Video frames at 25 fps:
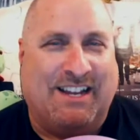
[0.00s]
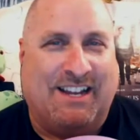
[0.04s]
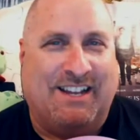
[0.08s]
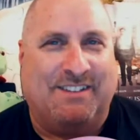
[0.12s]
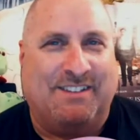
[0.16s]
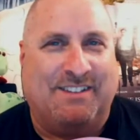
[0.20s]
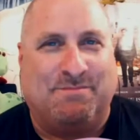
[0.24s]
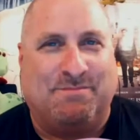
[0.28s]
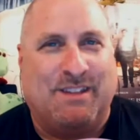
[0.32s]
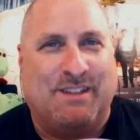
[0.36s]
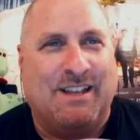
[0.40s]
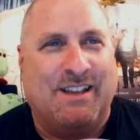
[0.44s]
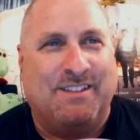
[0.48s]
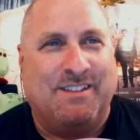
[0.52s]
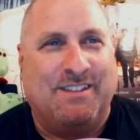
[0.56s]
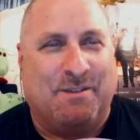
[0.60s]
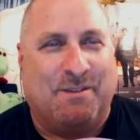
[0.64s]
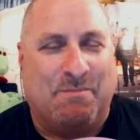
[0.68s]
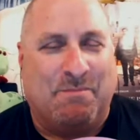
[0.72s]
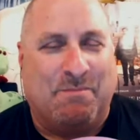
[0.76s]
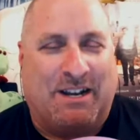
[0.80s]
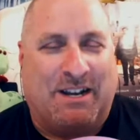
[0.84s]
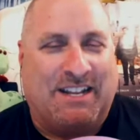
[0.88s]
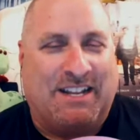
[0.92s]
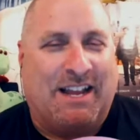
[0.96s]

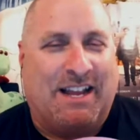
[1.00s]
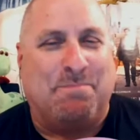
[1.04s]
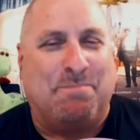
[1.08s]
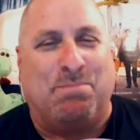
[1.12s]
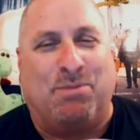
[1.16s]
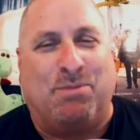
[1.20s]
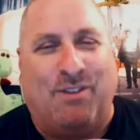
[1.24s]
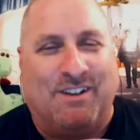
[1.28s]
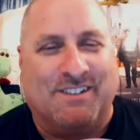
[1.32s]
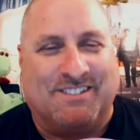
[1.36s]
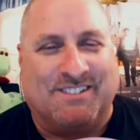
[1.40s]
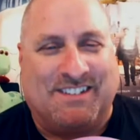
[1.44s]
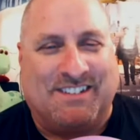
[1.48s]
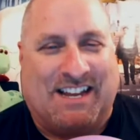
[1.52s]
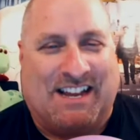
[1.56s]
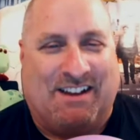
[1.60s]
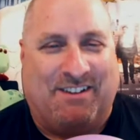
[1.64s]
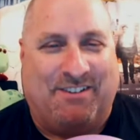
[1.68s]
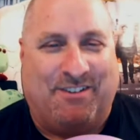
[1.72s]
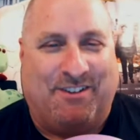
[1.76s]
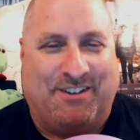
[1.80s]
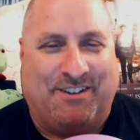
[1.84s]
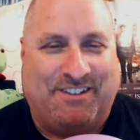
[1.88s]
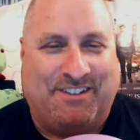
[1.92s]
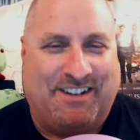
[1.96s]
I plunked
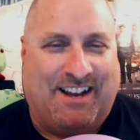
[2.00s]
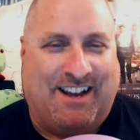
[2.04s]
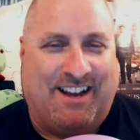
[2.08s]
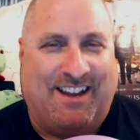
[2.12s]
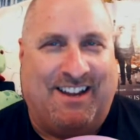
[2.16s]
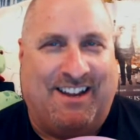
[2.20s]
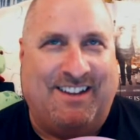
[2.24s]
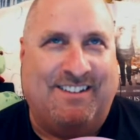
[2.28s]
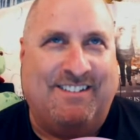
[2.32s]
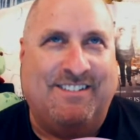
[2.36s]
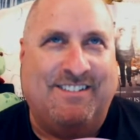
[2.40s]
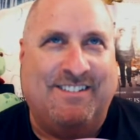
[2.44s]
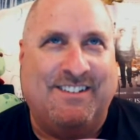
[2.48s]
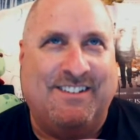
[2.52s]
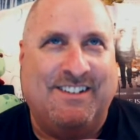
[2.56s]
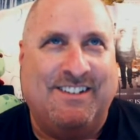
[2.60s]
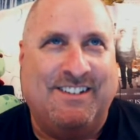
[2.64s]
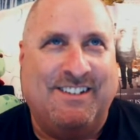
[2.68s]
down on 9.